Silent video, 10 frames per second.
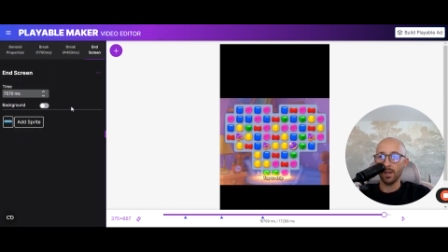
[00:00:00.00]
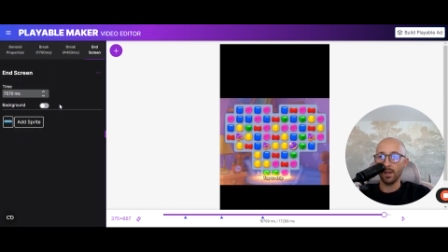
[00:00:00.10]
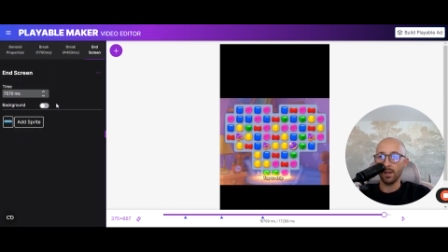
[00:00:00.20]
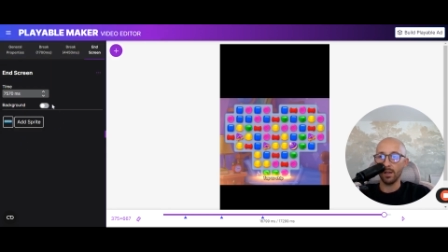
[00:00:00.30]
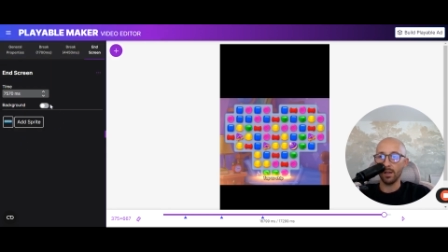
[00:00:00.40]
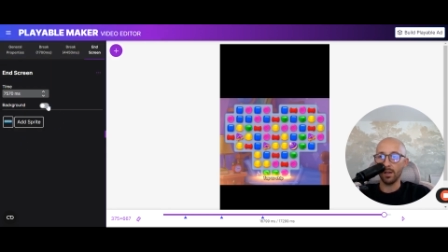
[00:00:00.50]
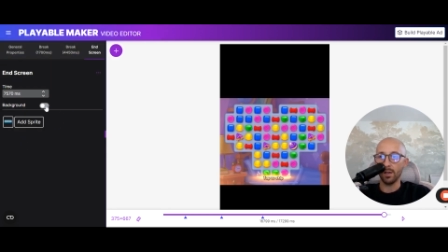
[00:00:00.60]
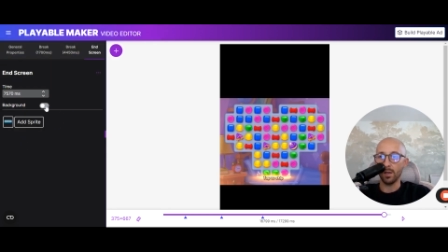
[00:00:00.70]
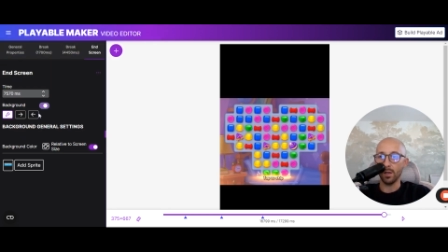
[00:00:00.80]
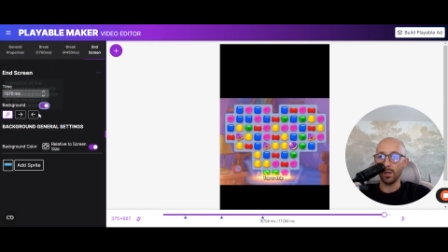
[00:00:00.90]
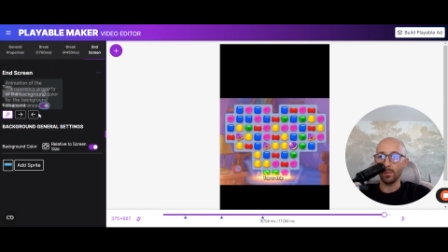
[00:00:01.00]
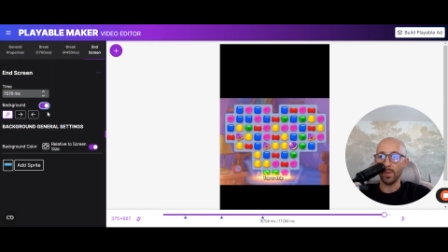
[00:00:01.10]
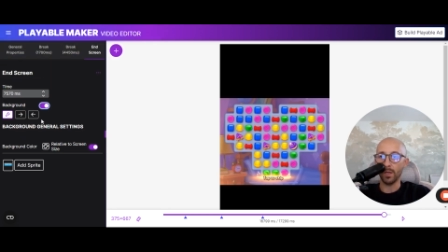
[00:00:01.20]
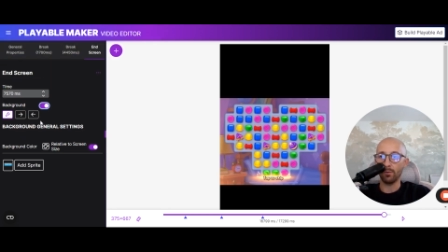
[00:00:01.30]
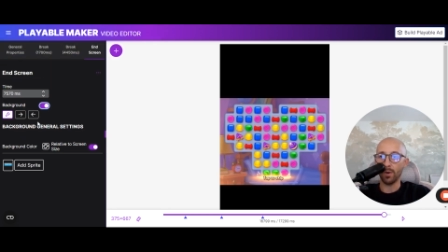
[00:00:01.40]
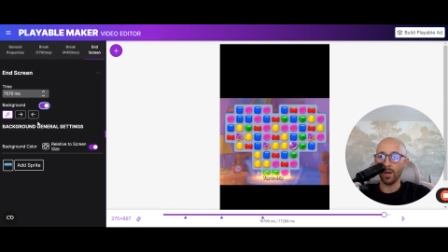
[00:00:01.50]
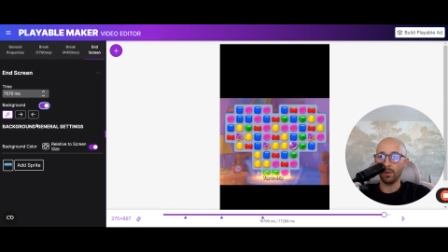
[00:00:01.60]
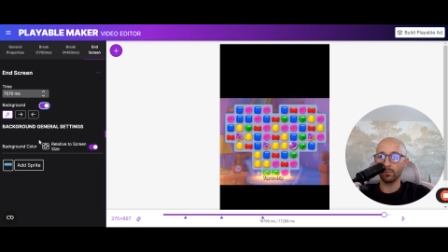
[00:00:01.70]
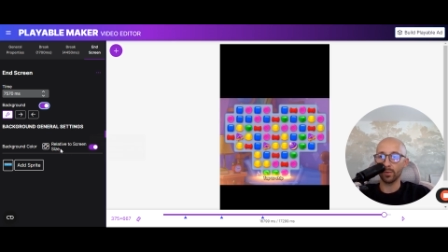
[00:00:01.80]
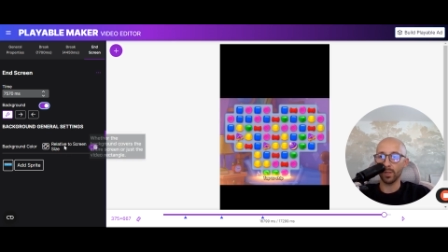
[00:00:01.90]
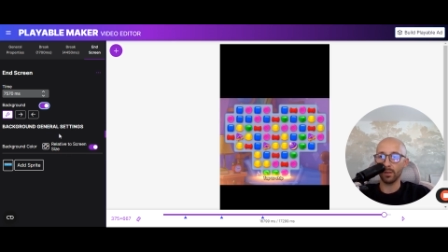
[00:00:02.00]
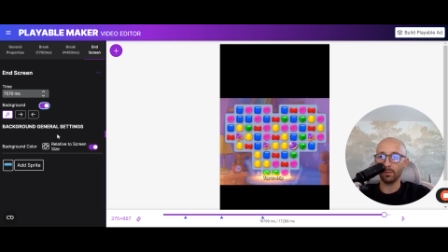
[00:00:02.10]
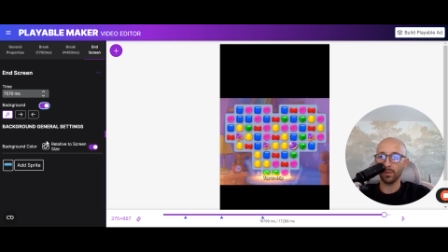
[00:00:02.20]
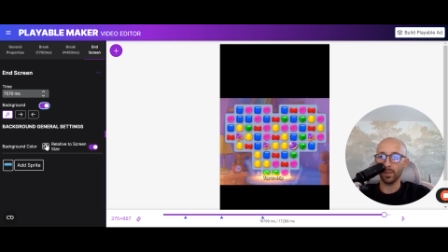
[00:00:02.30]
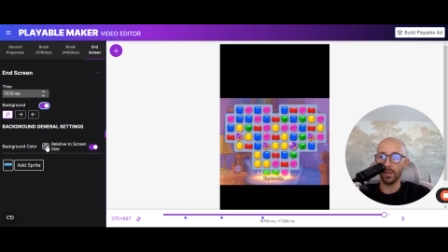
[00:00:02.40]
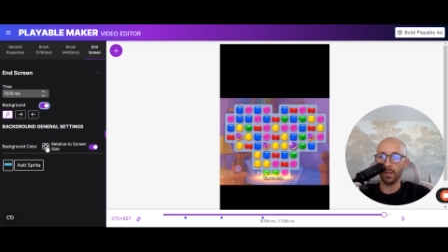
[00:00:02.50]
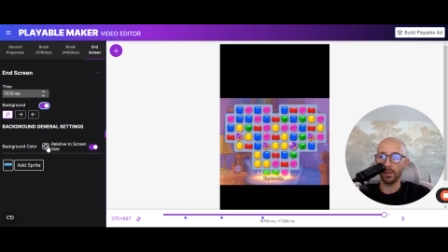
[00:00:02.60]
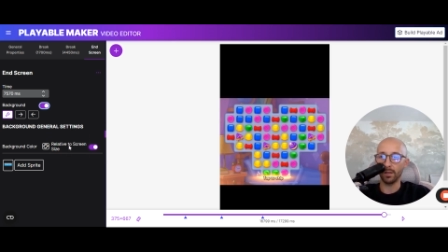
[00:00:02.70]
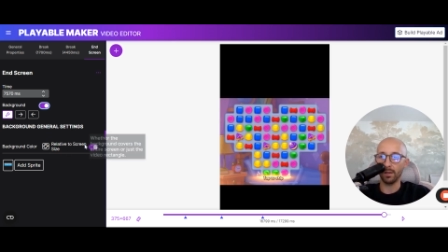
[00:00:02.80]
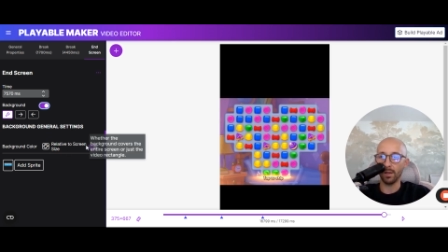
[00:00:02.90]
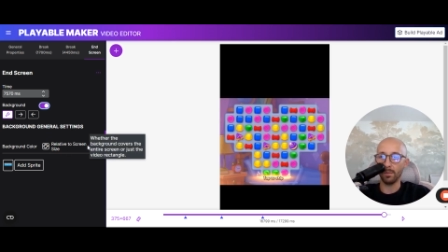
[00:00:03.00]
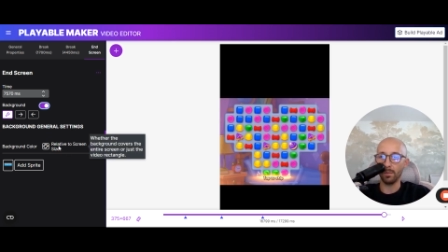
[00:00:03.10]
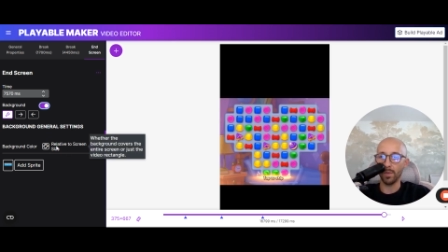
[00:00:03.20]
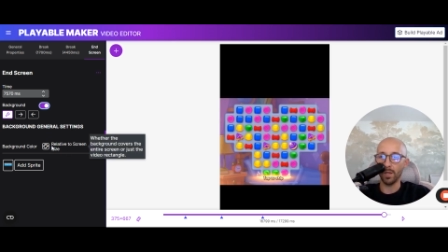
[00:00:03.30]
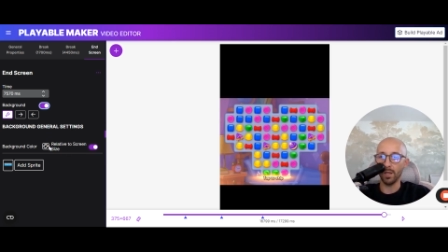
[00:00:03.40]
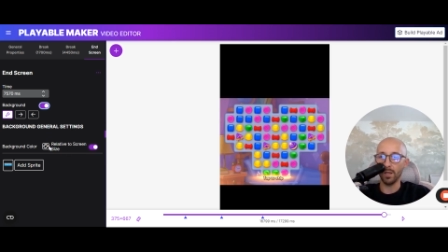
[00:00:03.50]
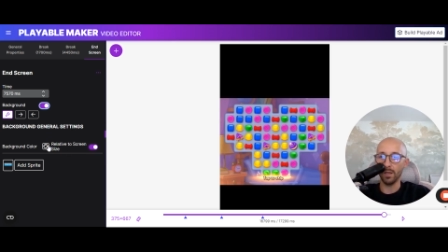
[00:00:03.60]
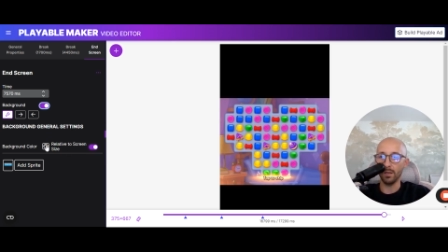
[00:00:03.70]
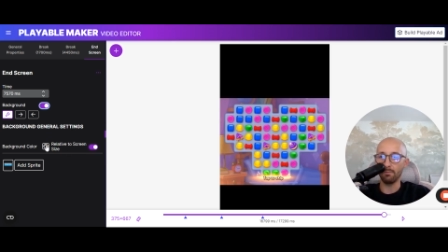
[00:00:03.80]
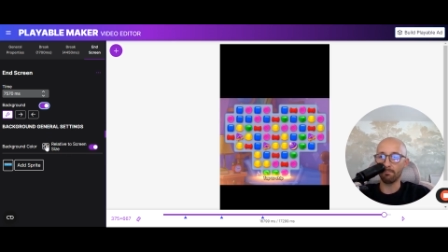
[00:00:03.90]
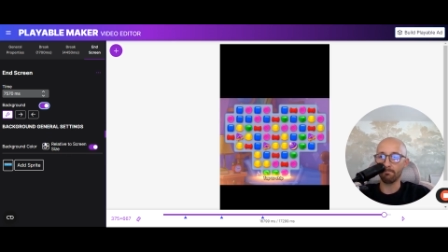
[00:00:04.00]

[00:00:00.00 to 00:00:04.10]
uh, a background that can be